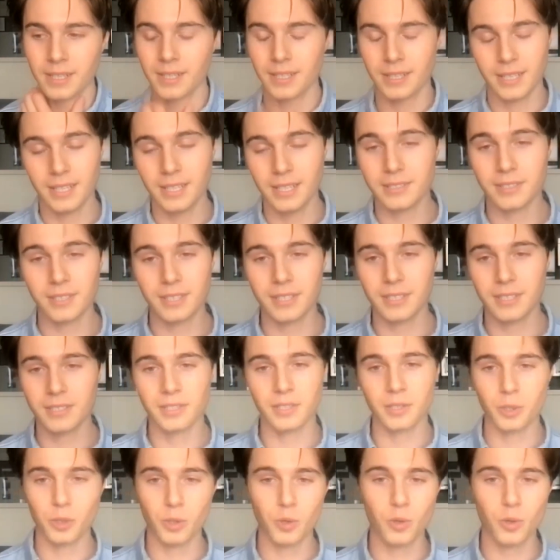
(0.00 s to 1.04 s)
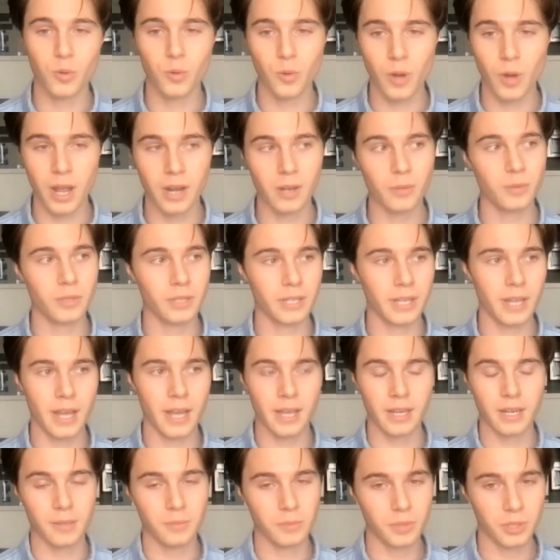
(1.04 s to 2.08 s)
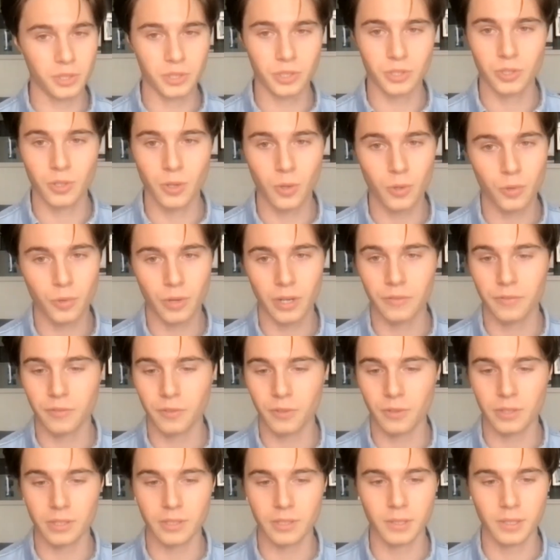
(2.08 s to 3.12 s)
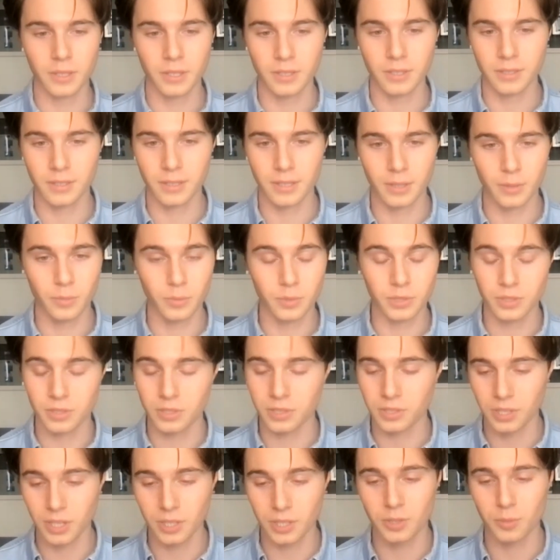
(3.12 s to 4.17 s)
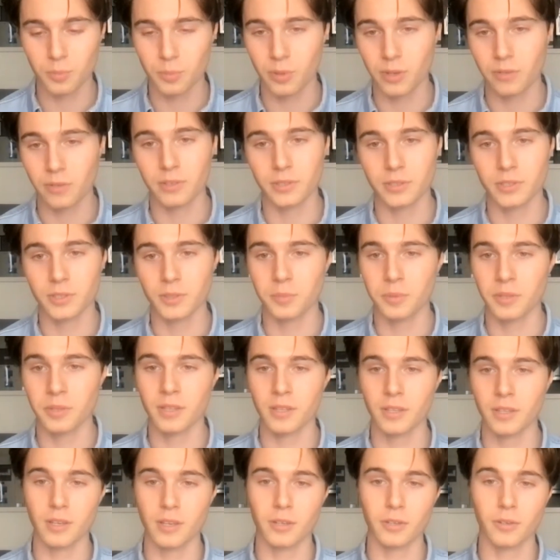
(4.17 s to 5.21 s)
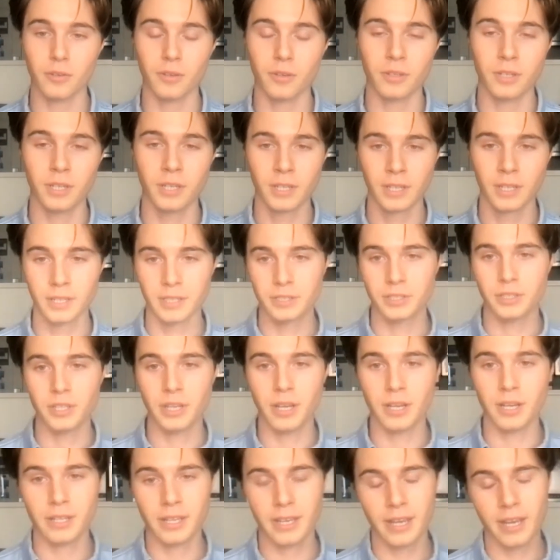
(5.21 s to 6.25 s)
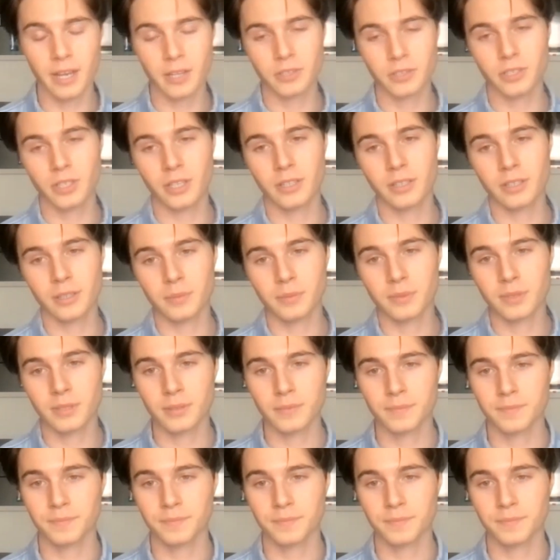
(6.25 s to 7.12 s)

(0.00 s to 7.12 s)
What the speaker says: he's an incredible guy and I'm just so grateful, and it was such a privilege to play the younger Cal Jacobs.